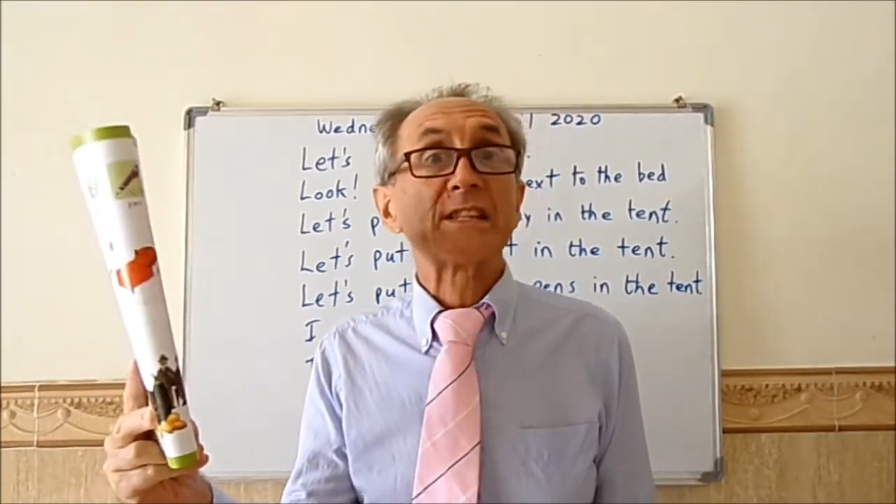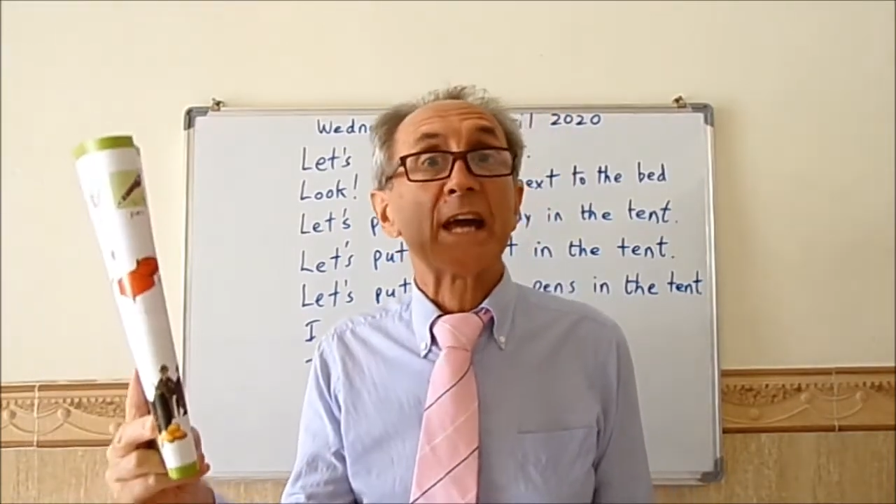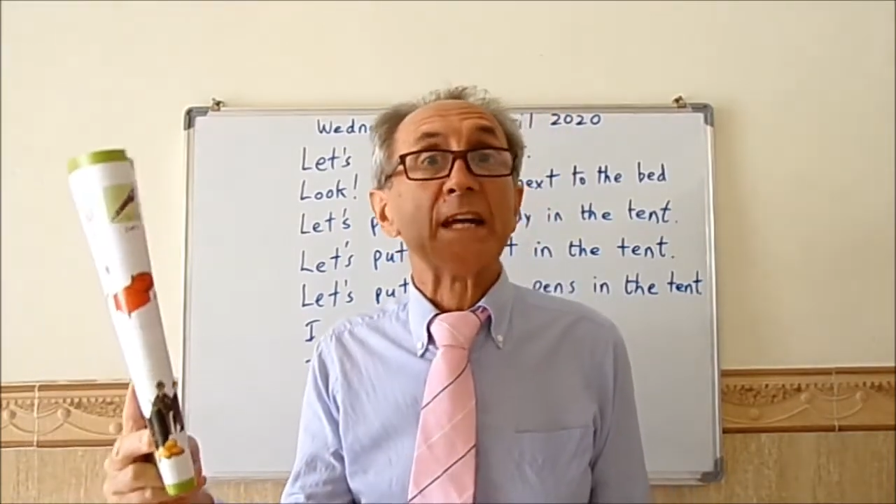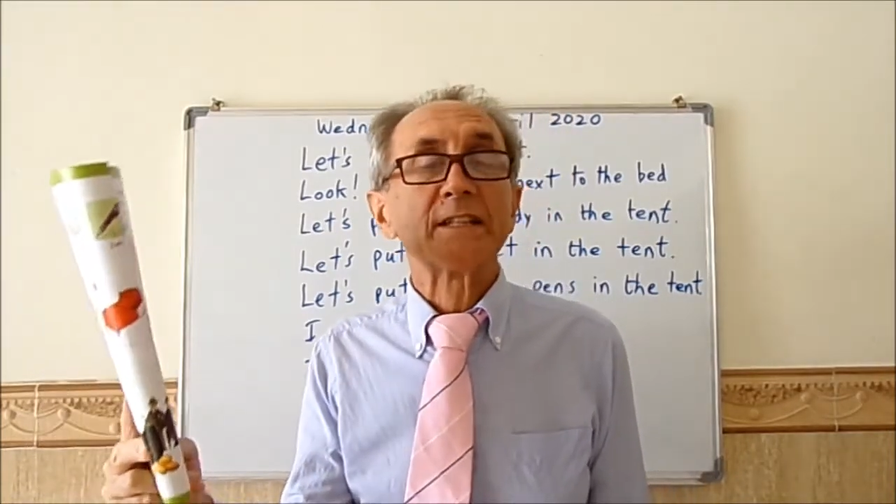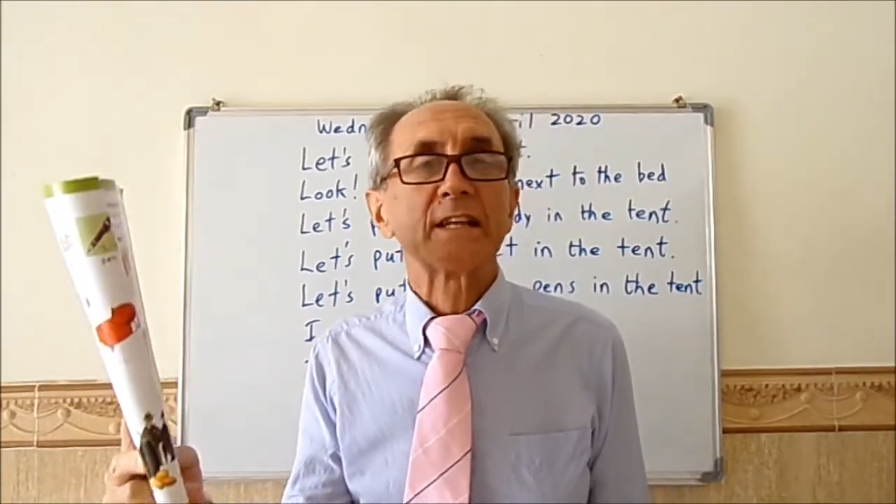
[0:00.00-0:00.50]

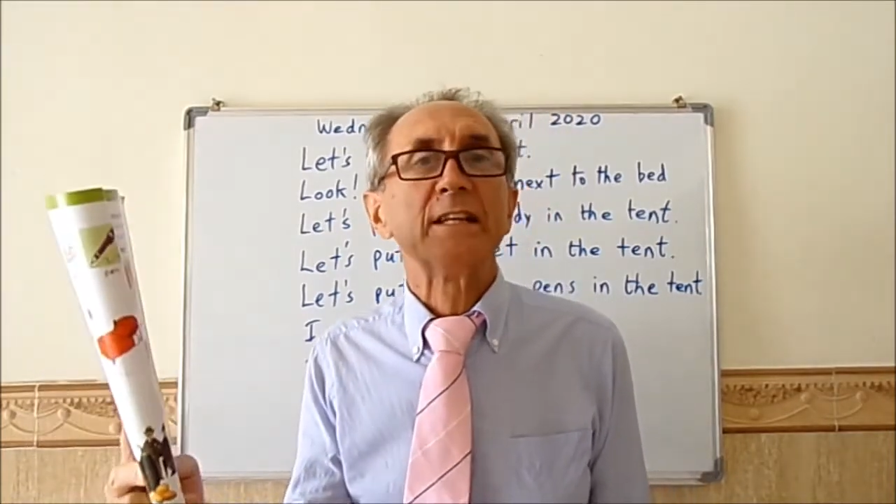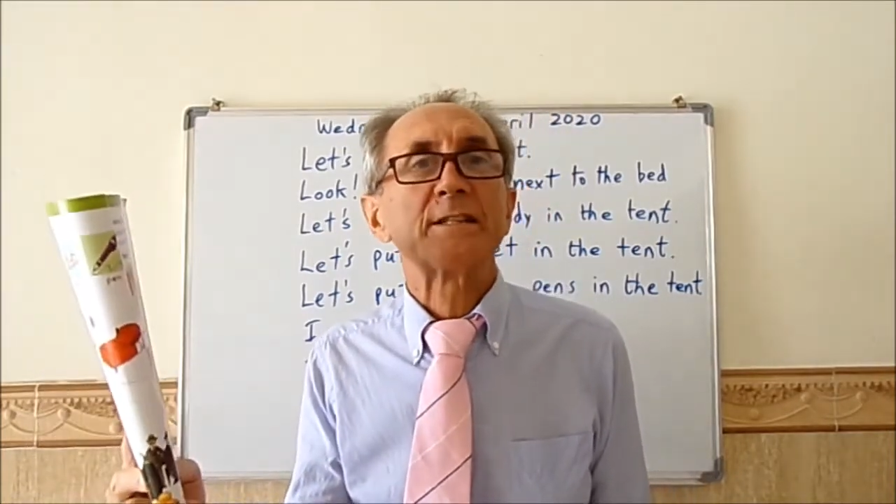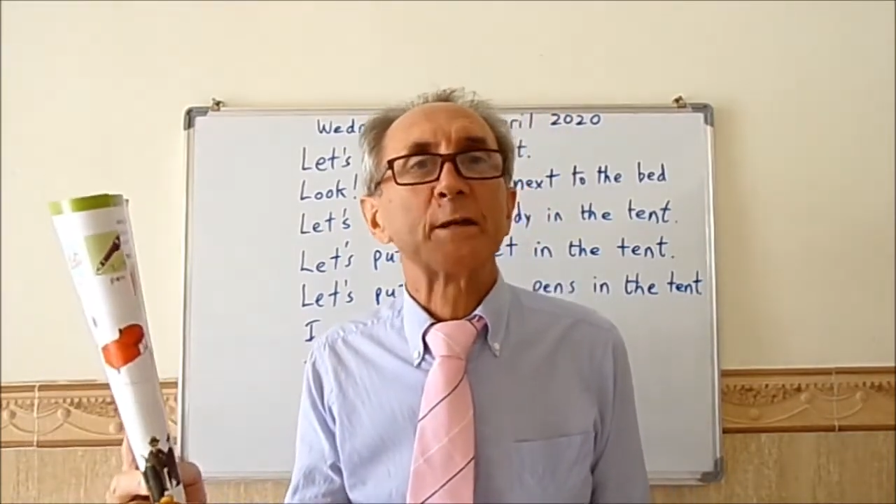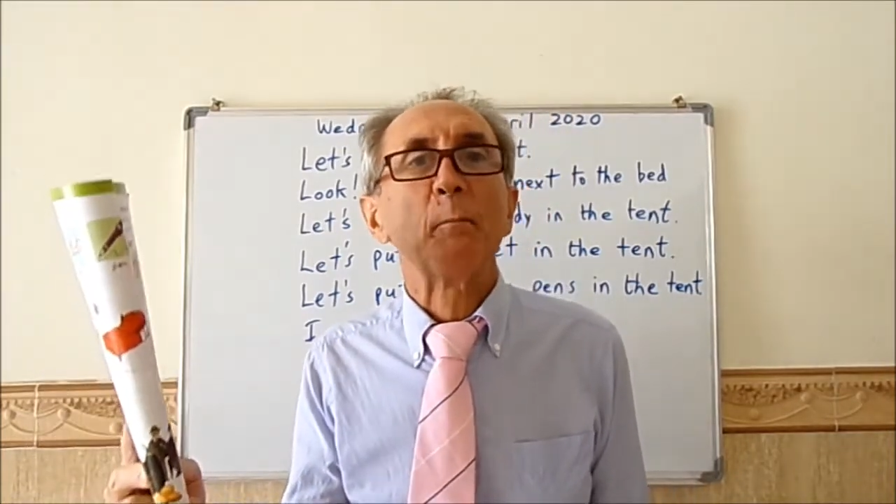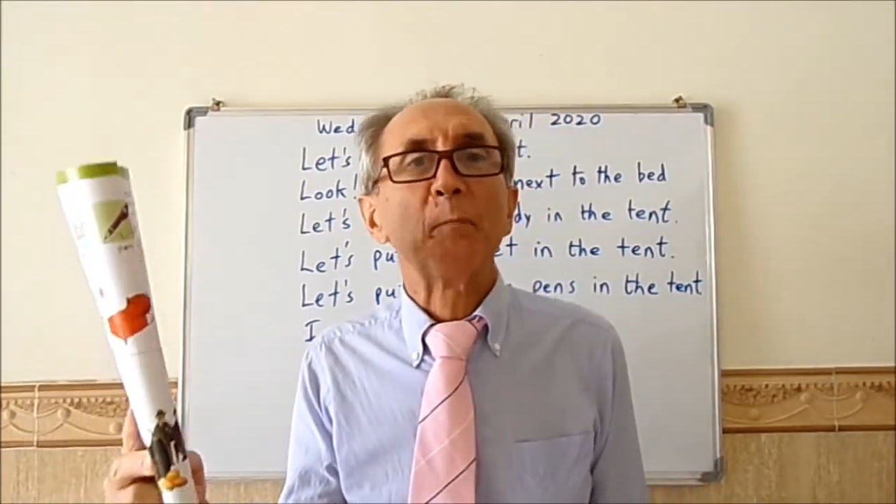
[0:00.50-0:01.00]
tent is
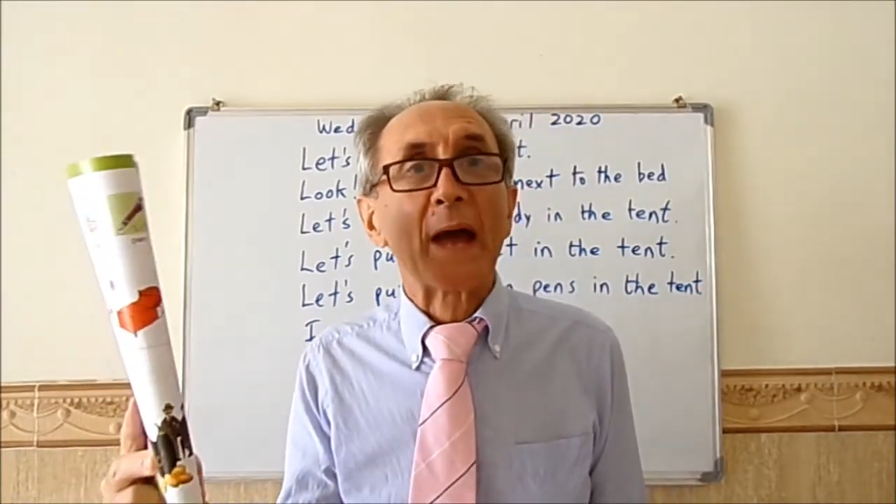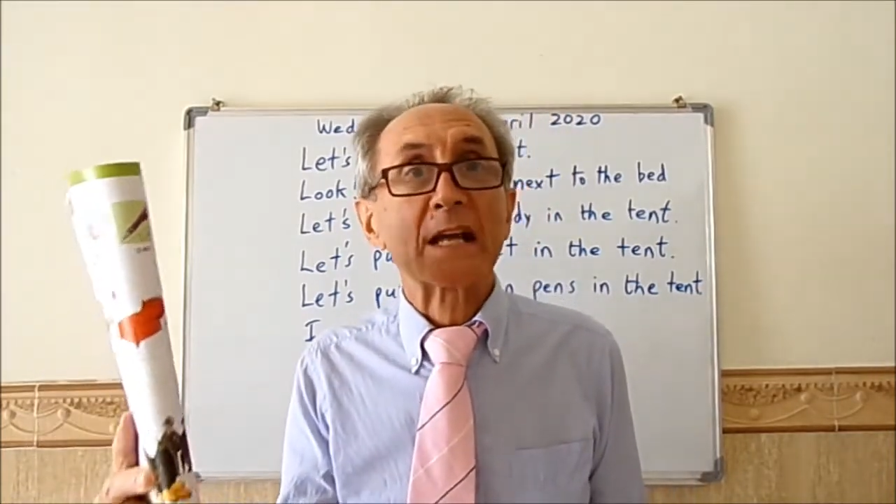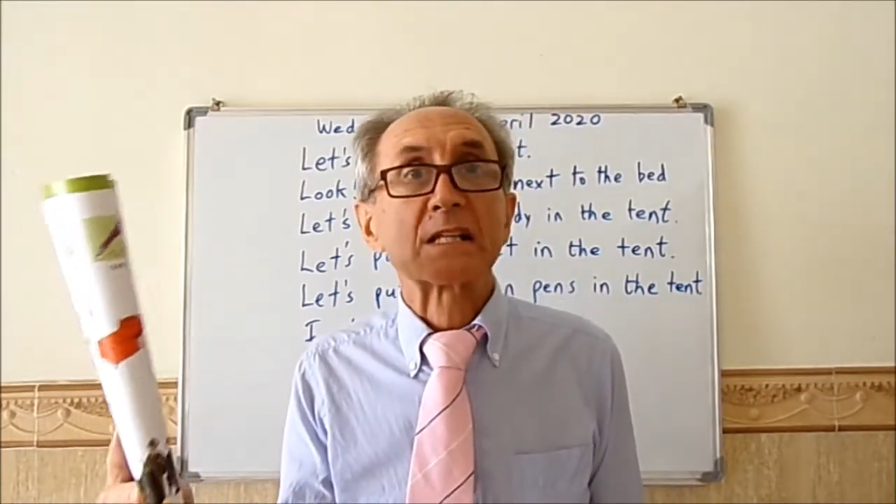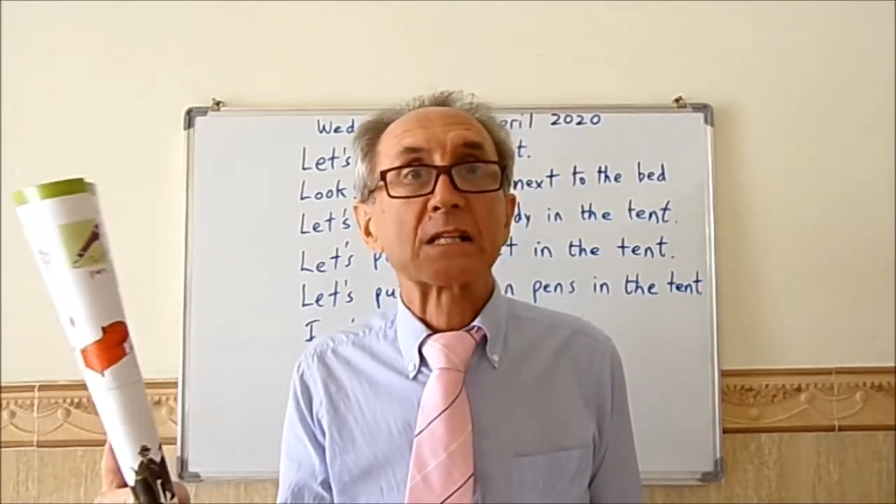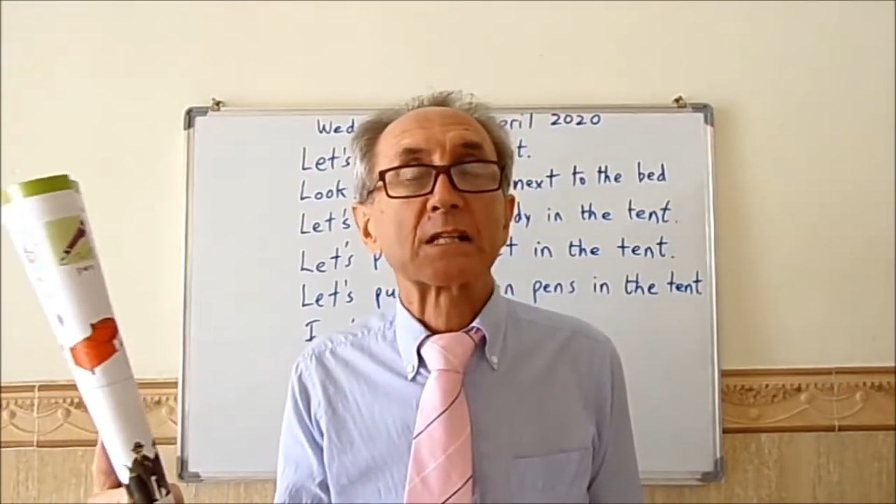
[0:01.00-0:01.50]
the
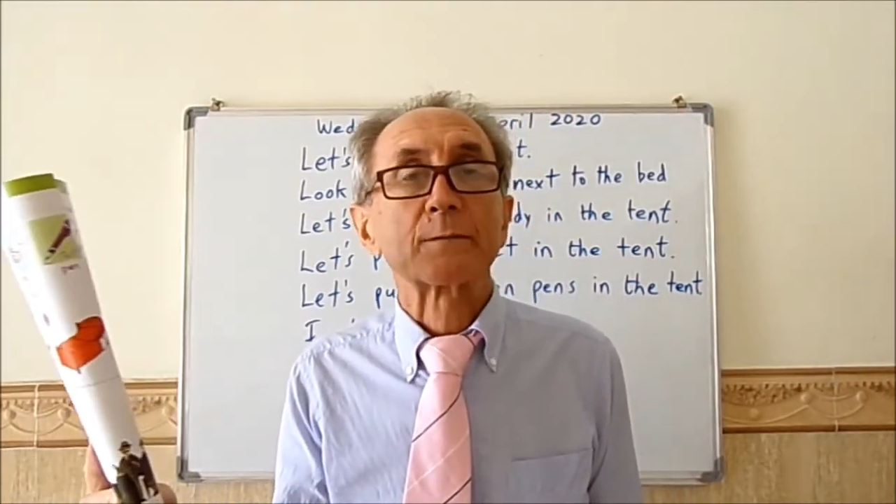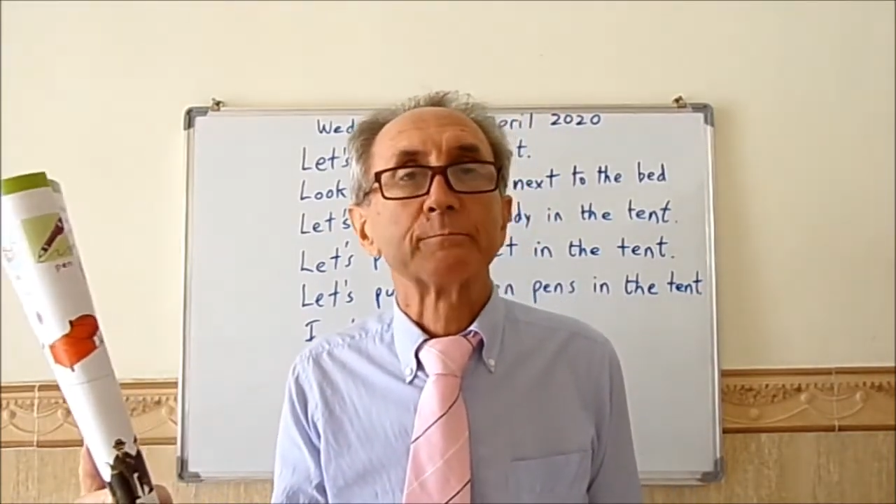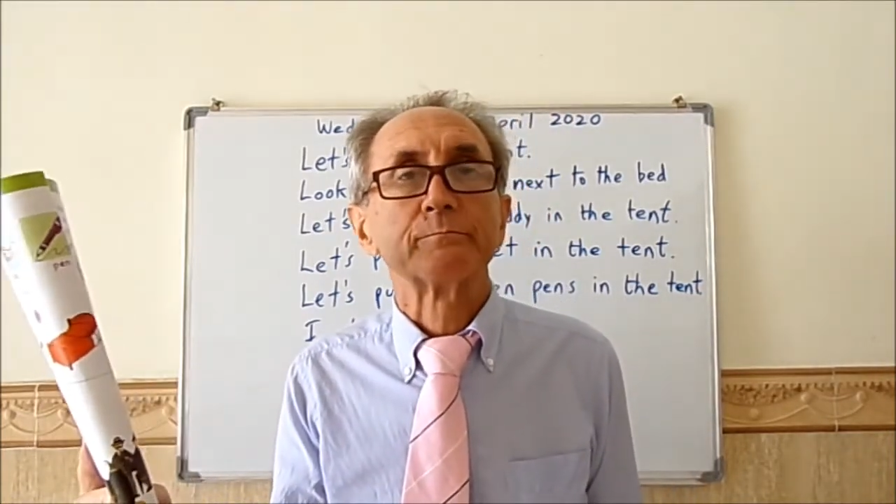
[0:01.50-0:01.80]
best.